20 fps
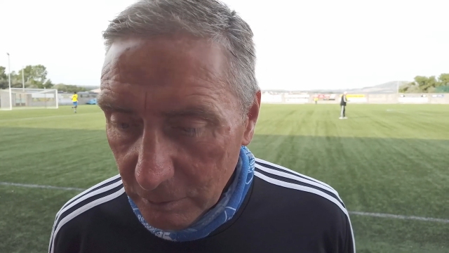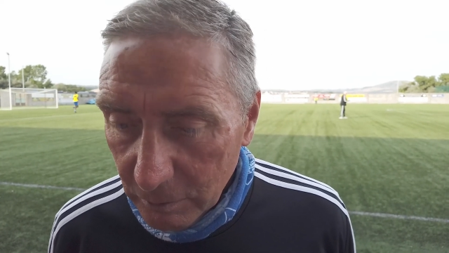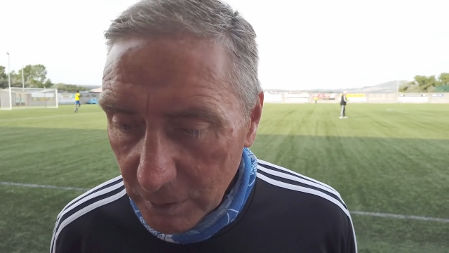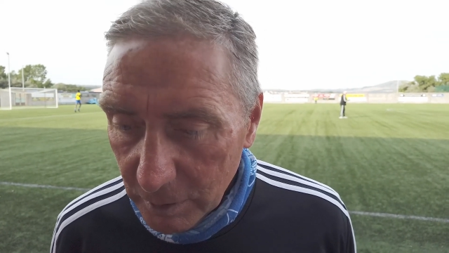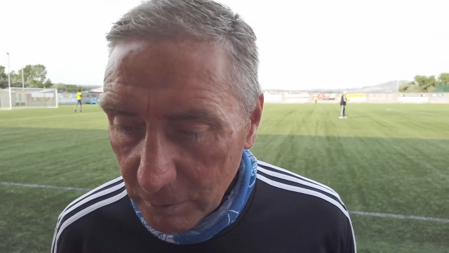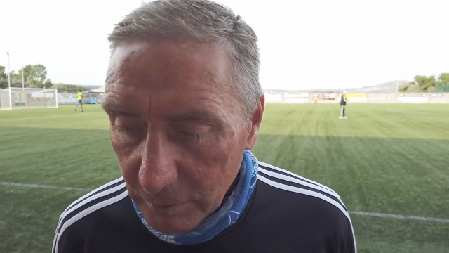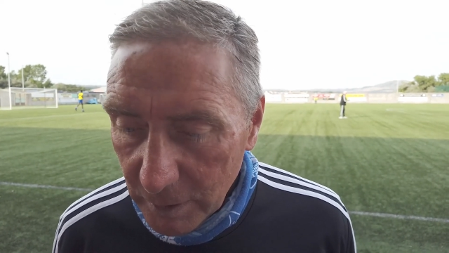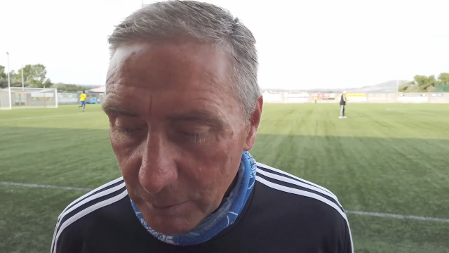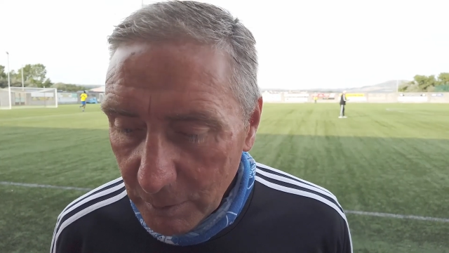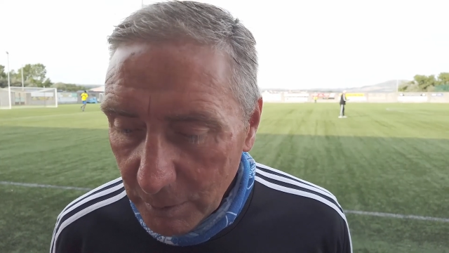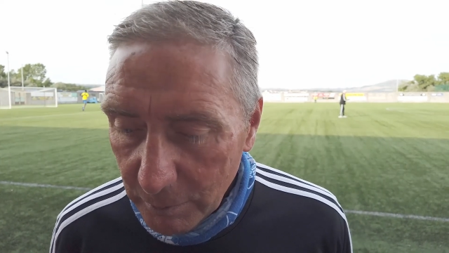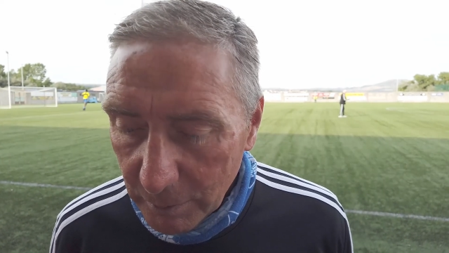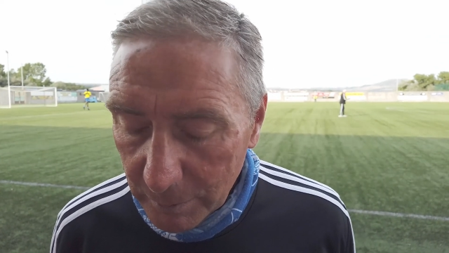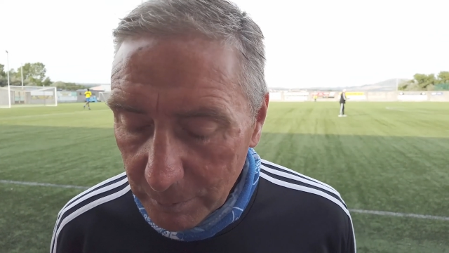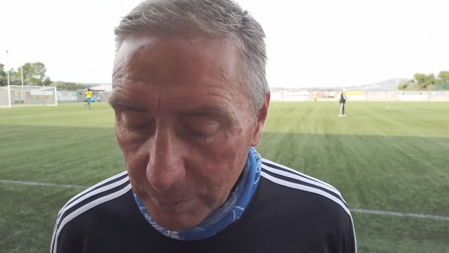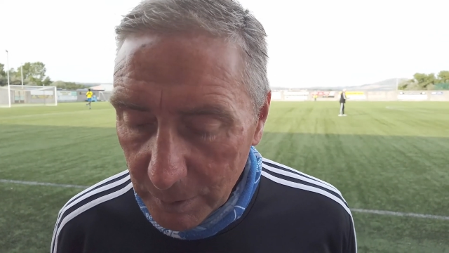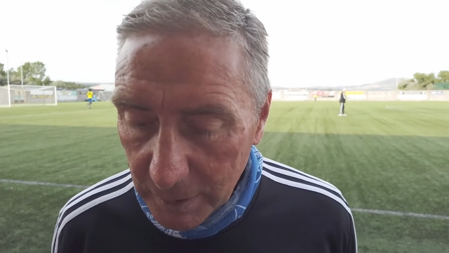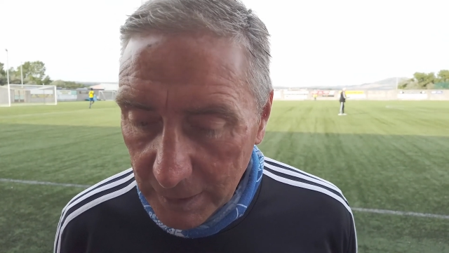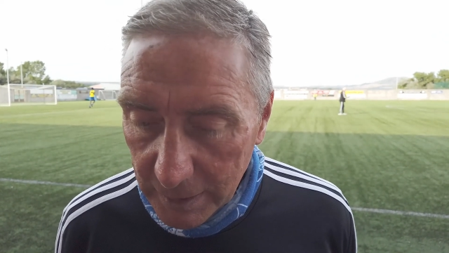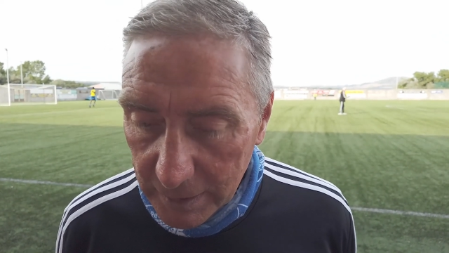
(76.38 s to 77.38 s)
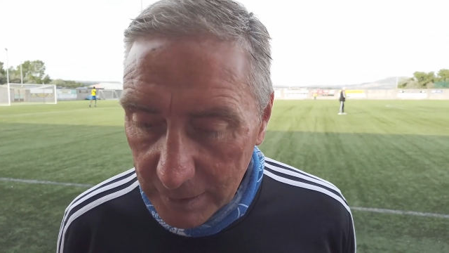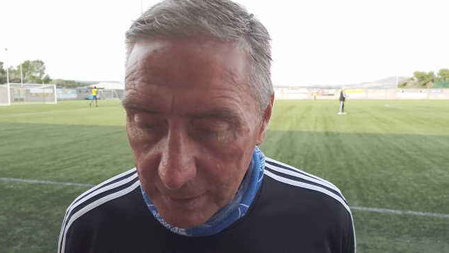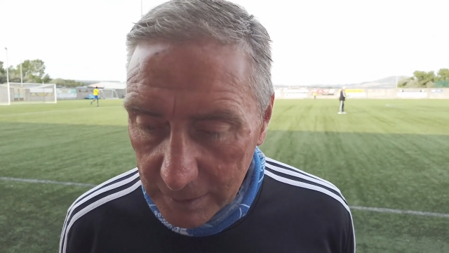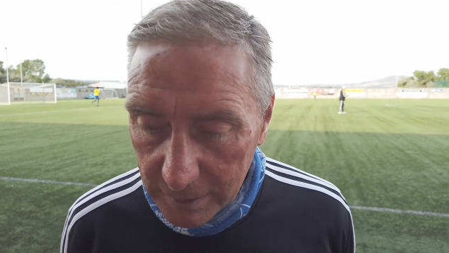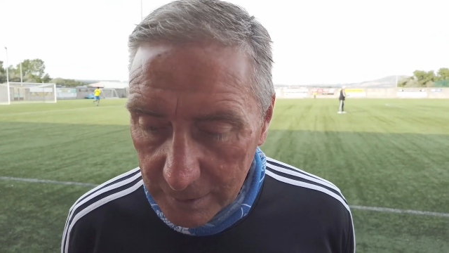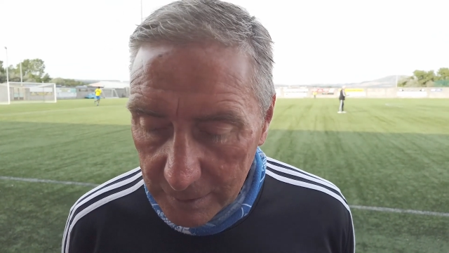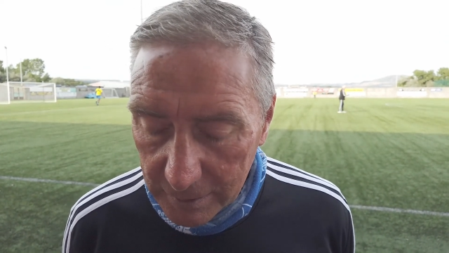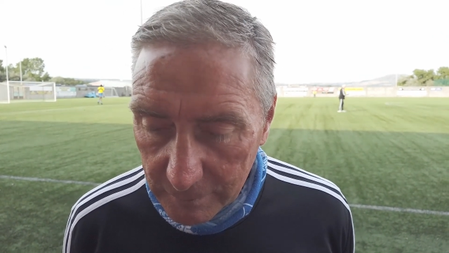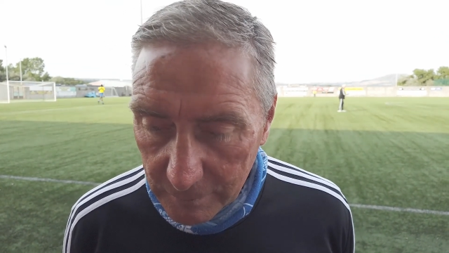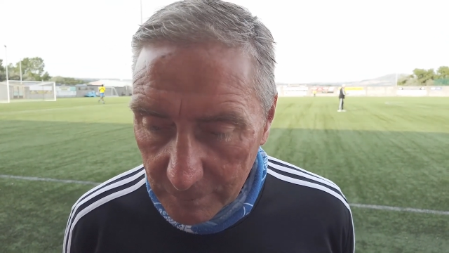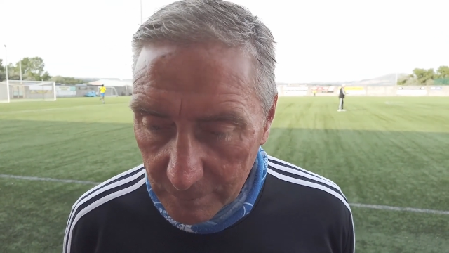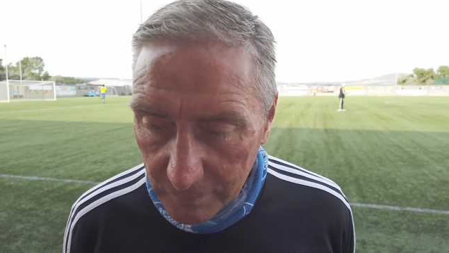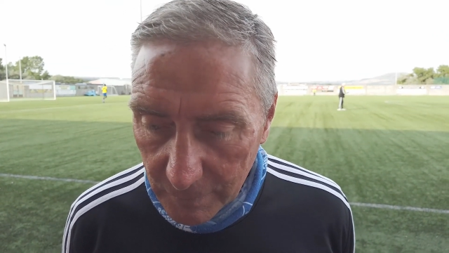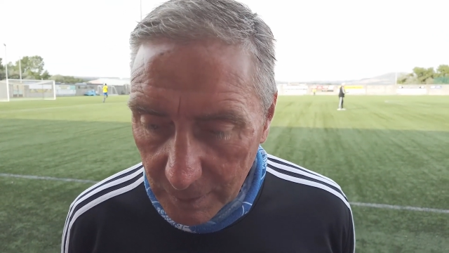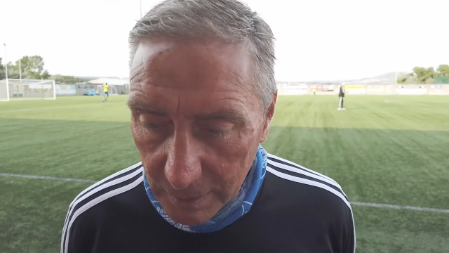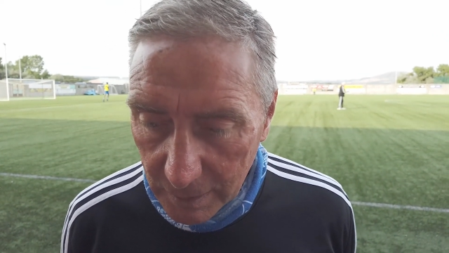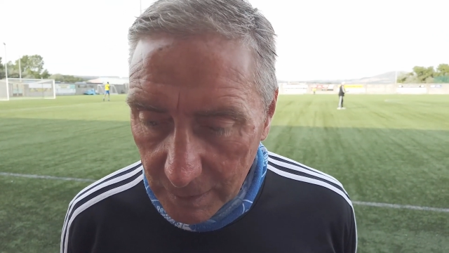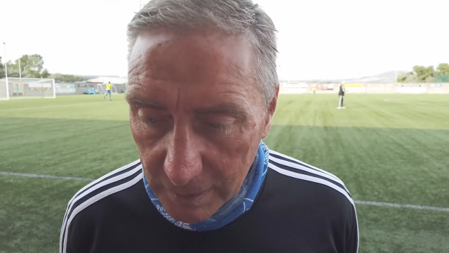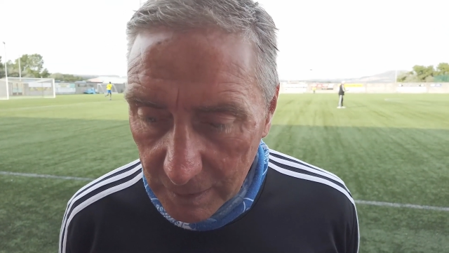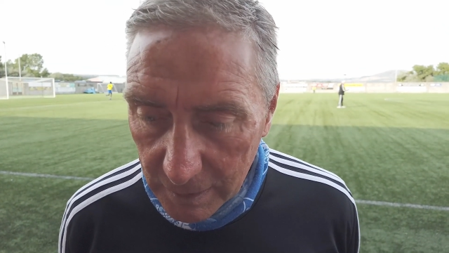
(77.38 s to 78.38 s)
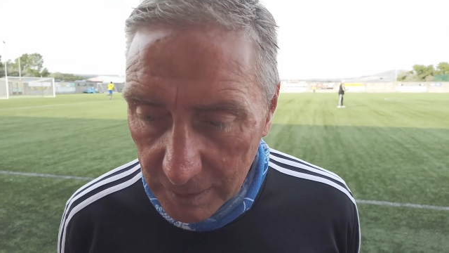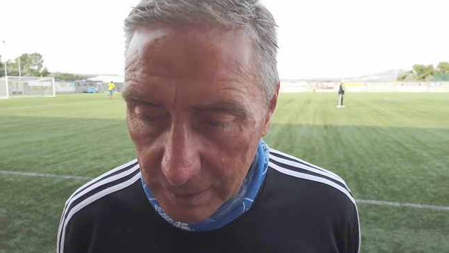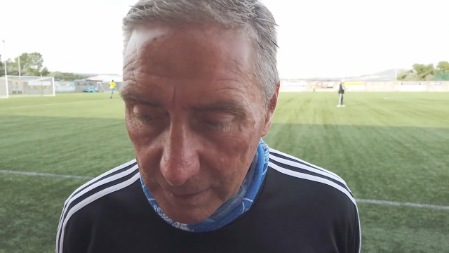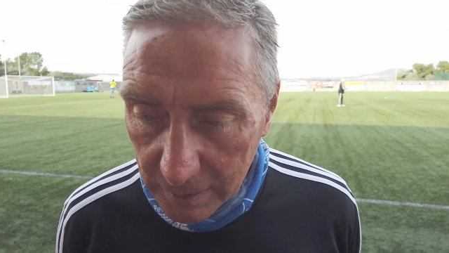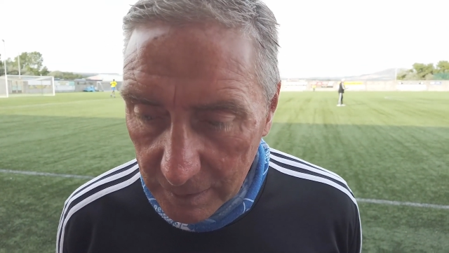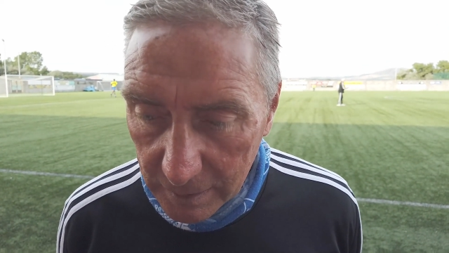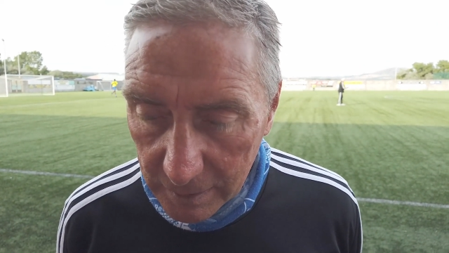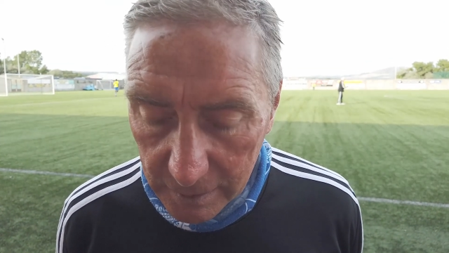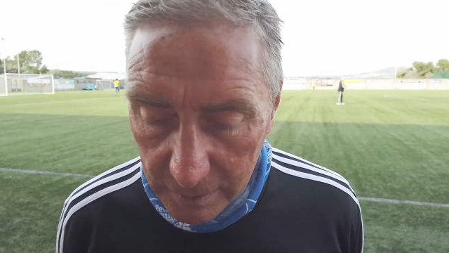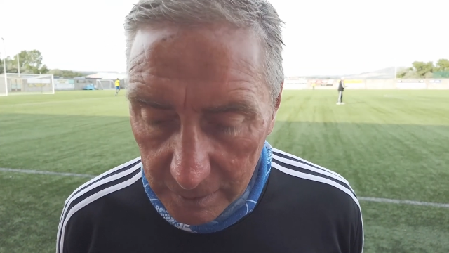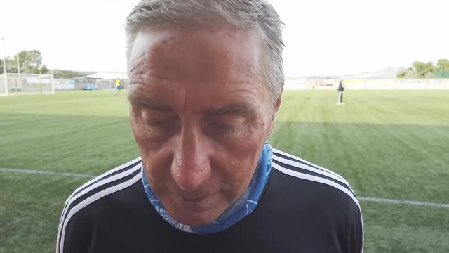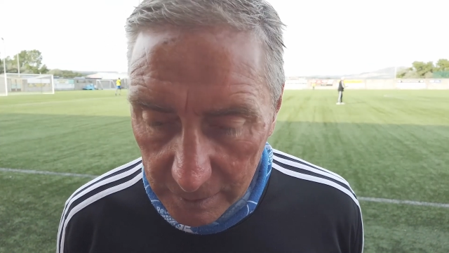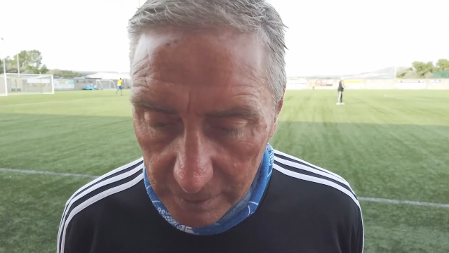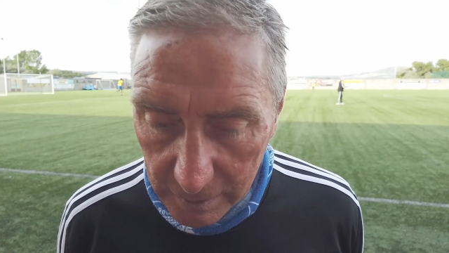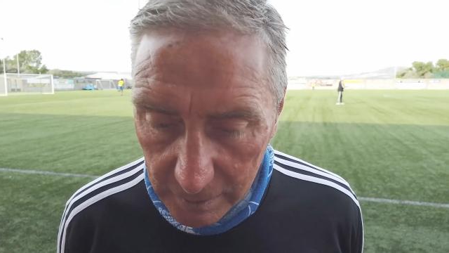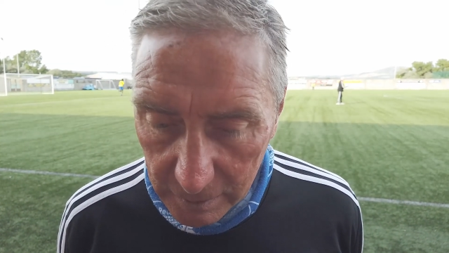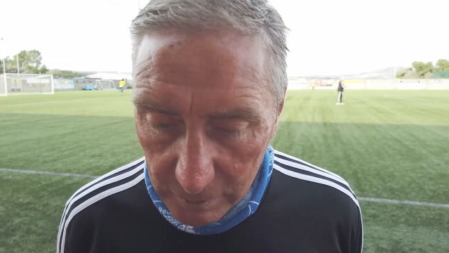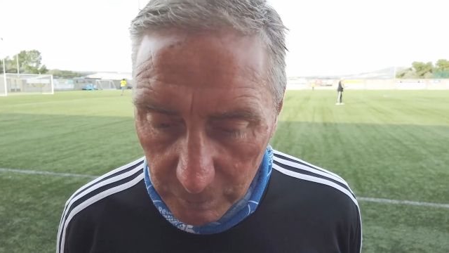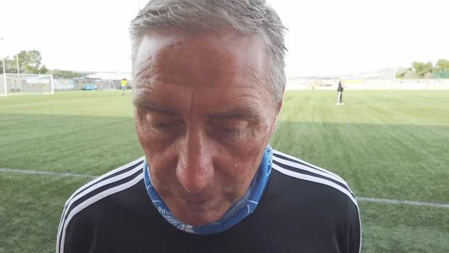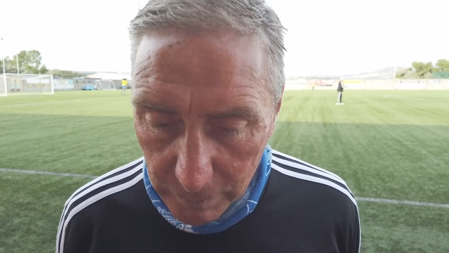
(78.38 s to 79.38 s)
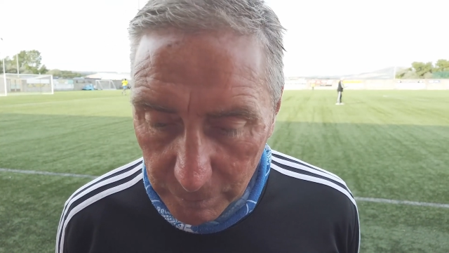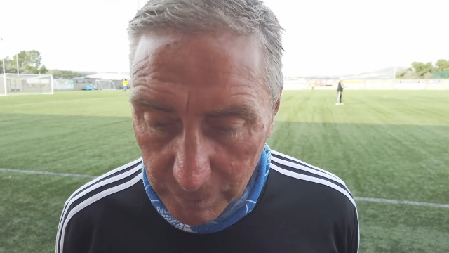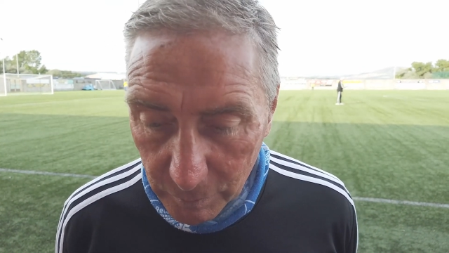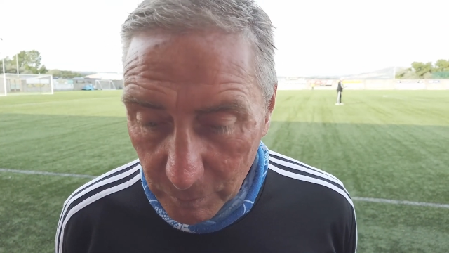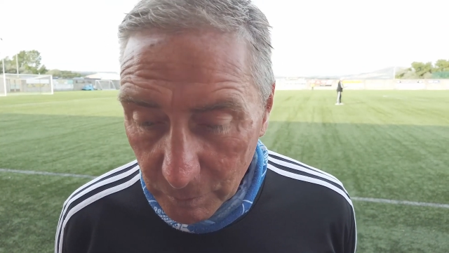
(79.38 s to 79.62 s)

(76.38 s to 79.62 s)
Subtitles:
the way we were playing. We've